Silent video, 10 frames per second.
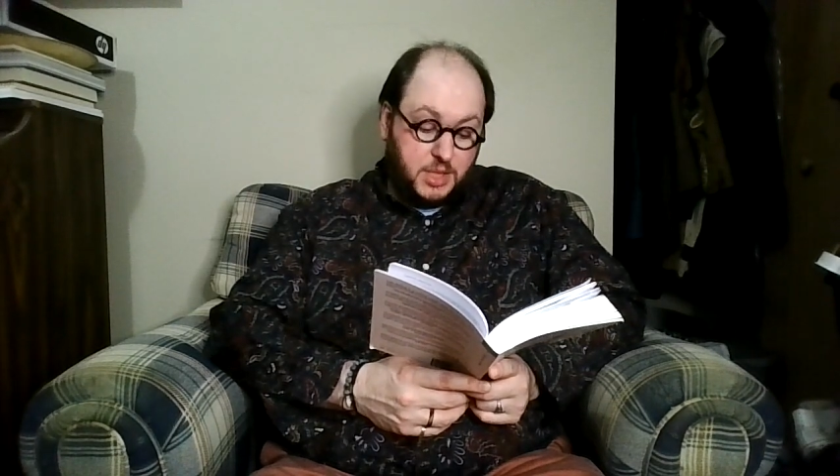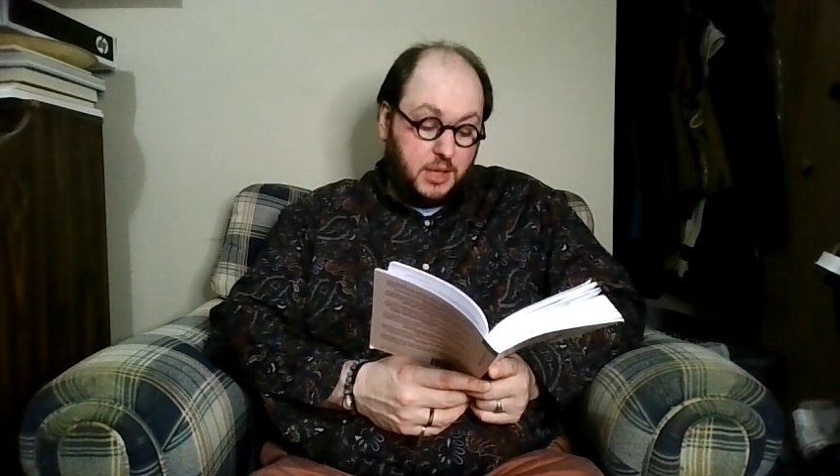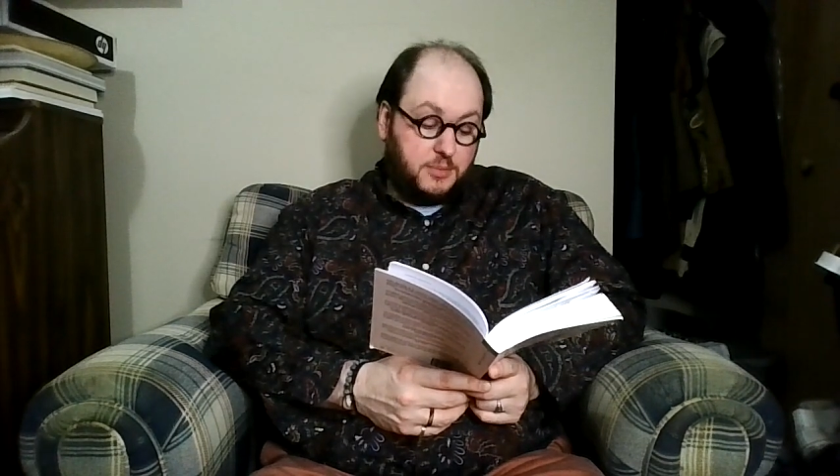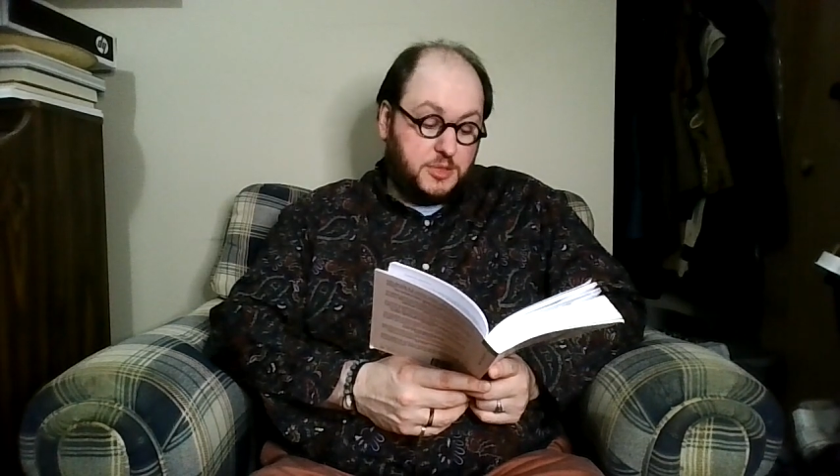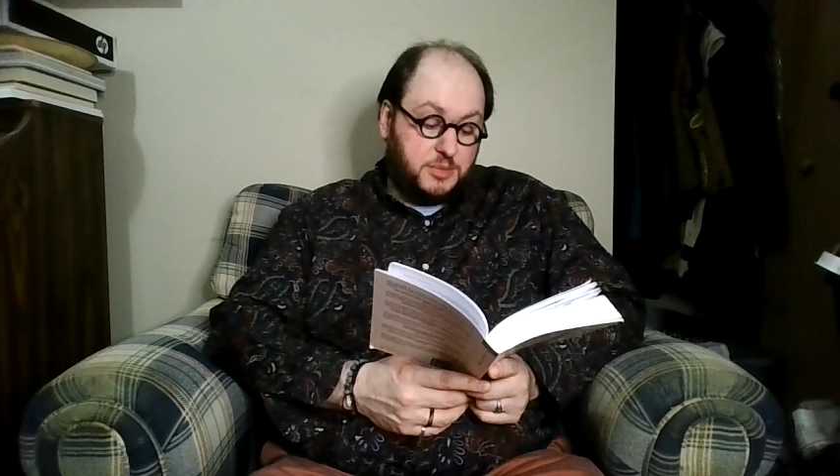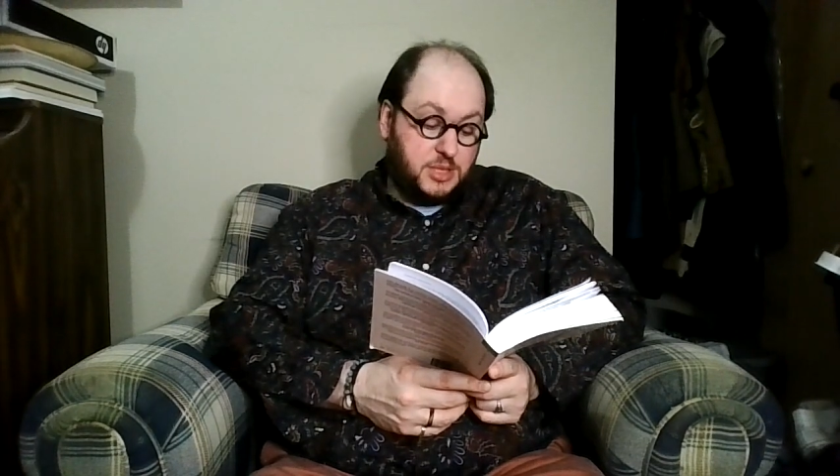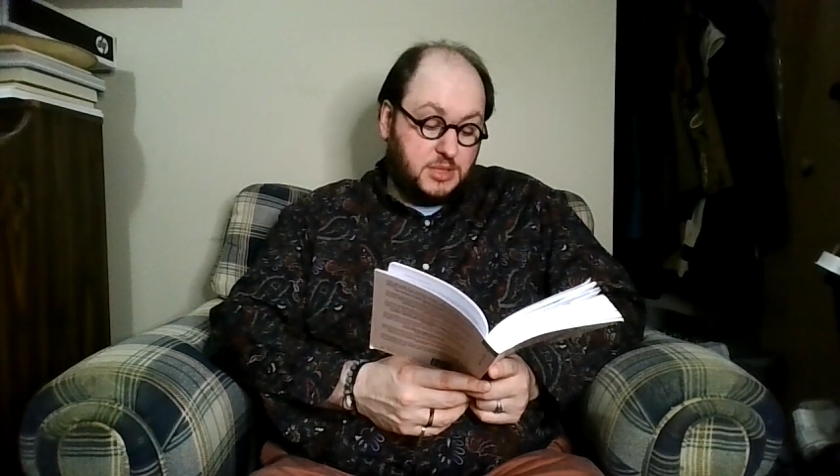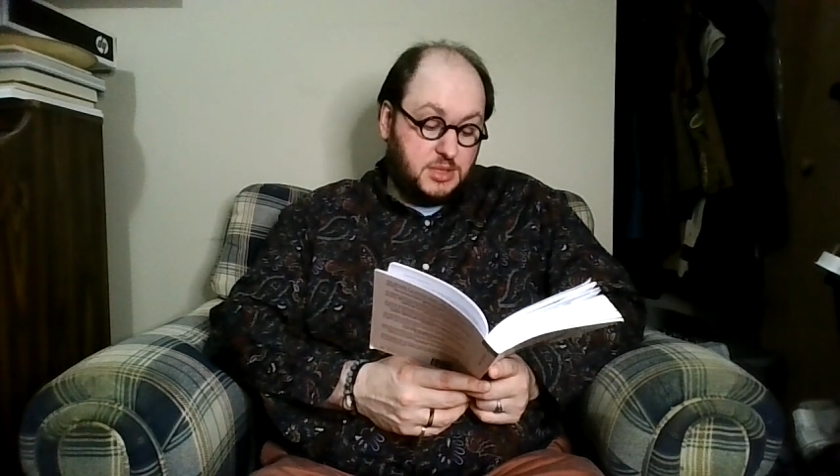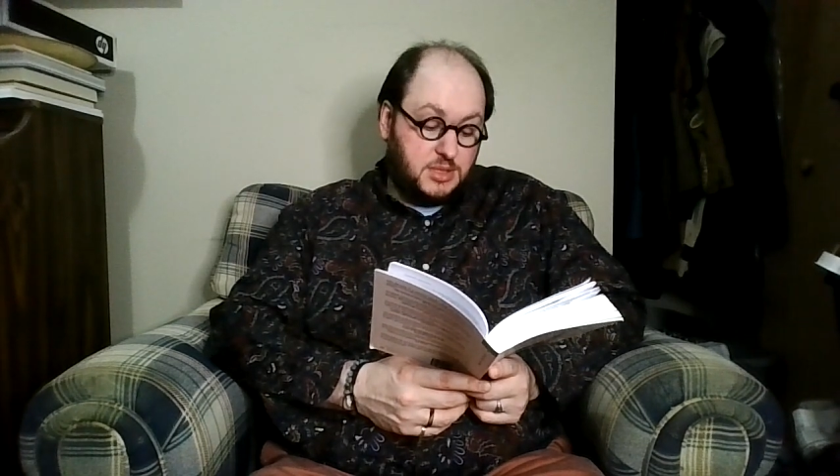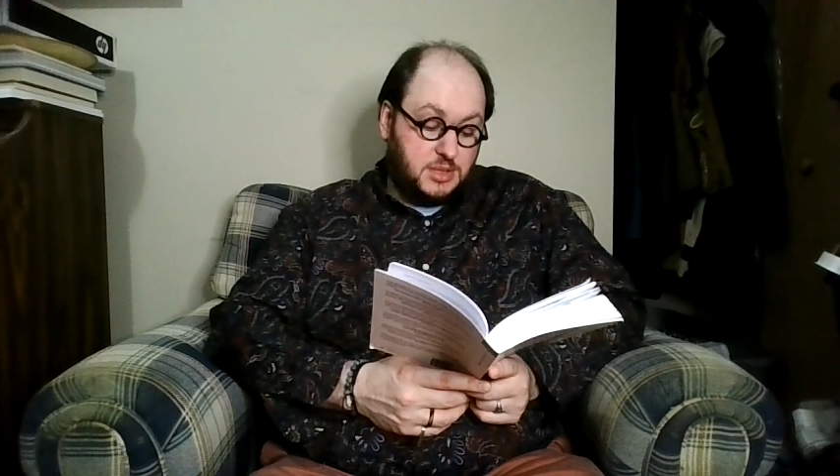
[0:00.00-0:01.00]
uh, which
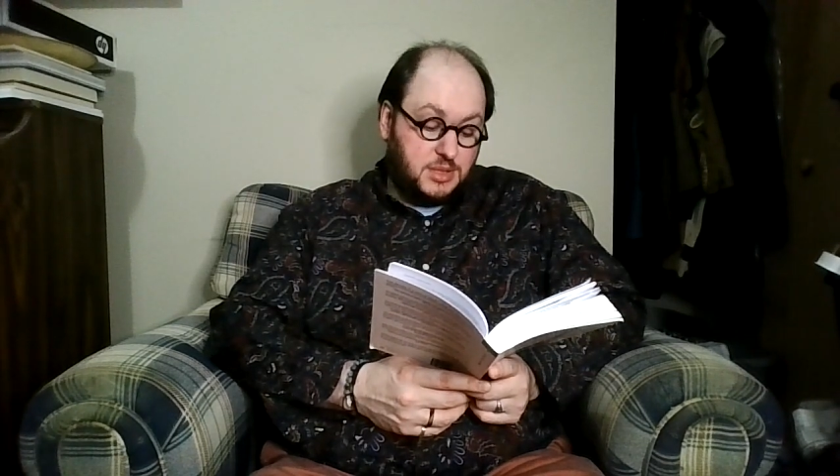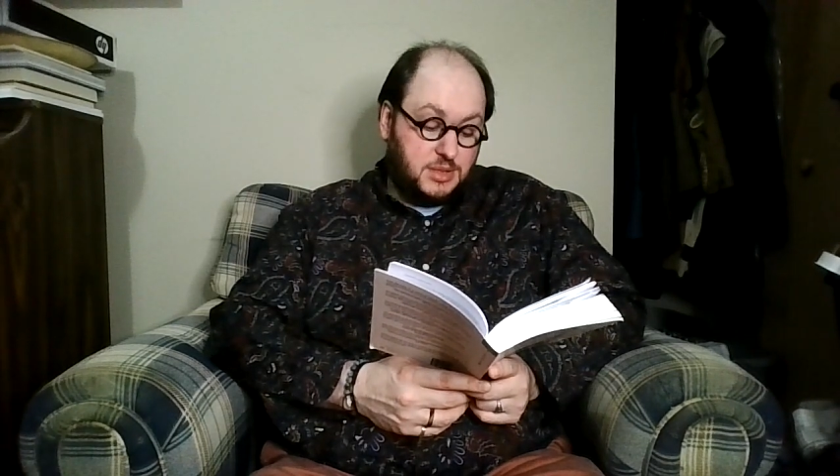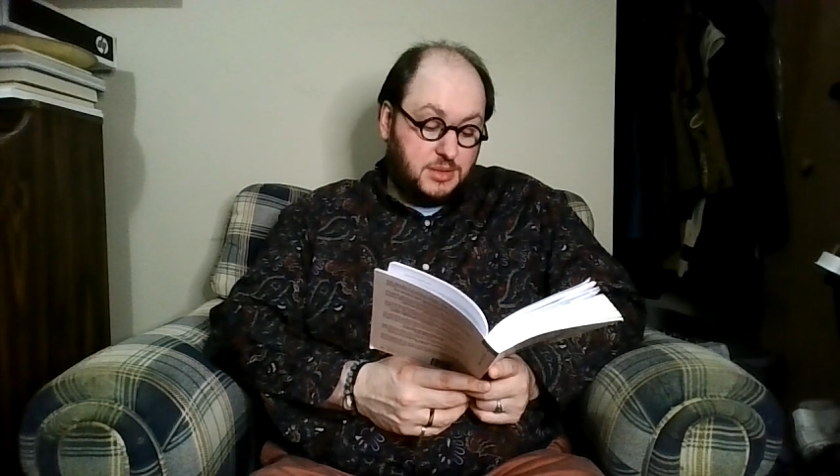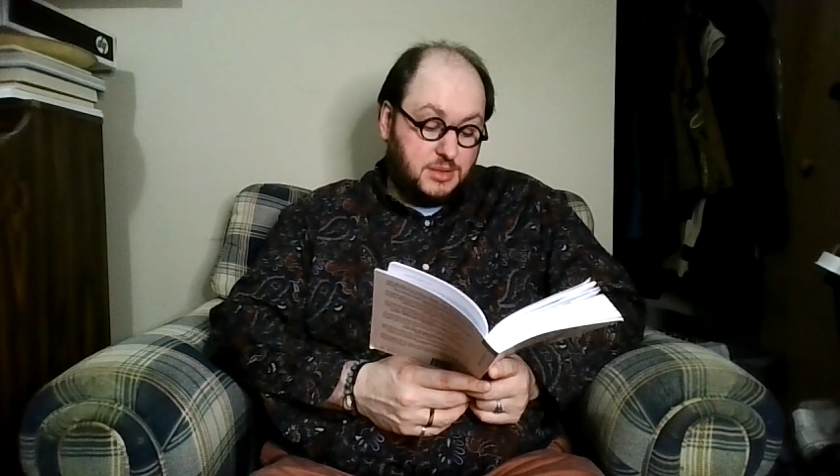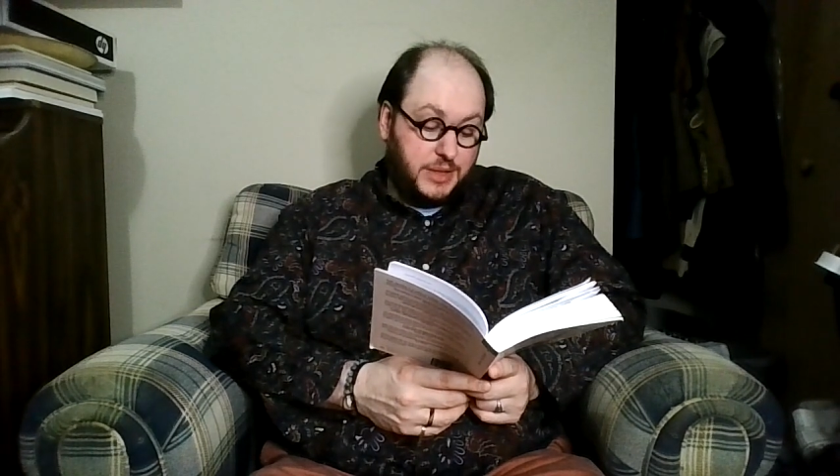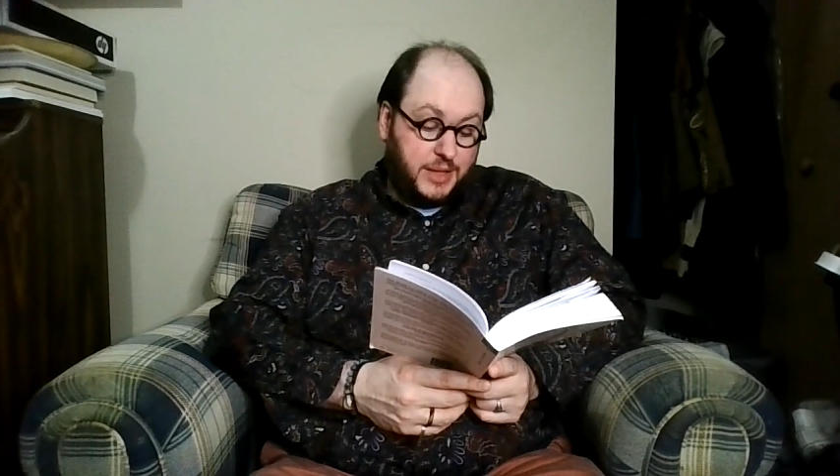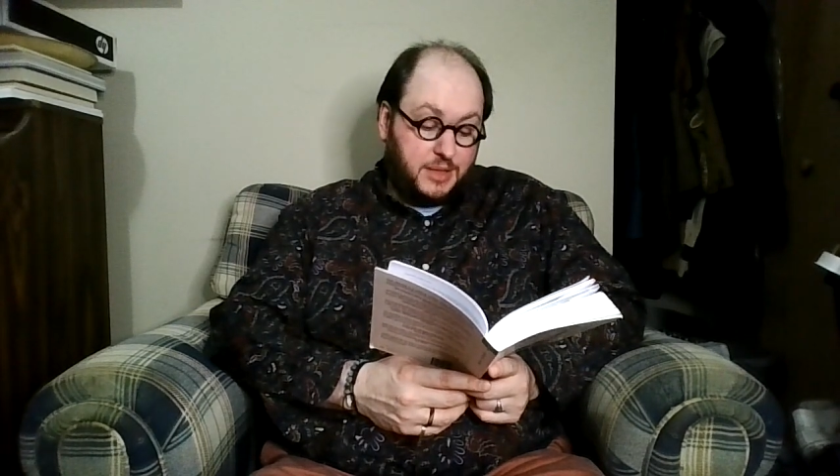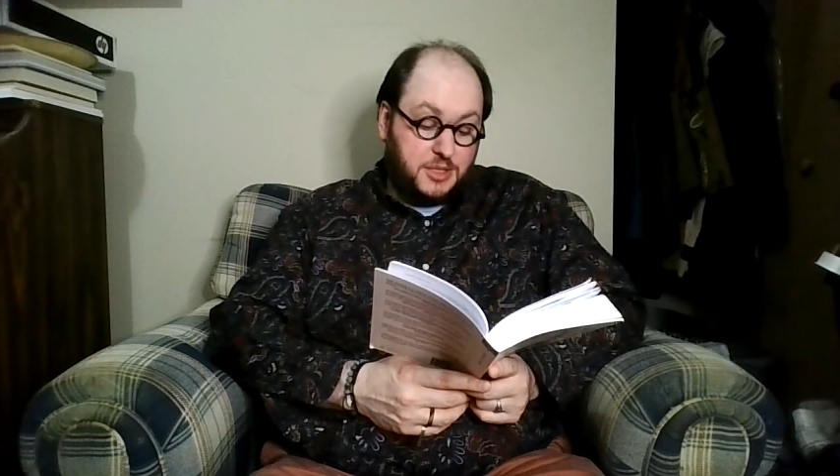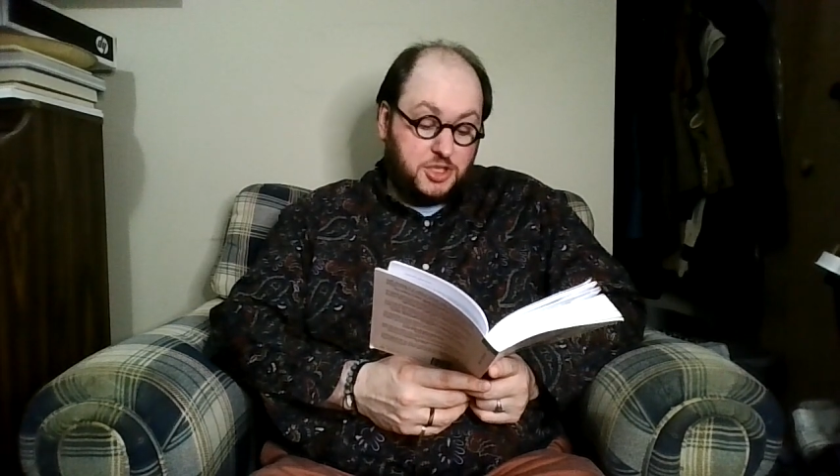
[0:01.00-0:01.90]
means uh,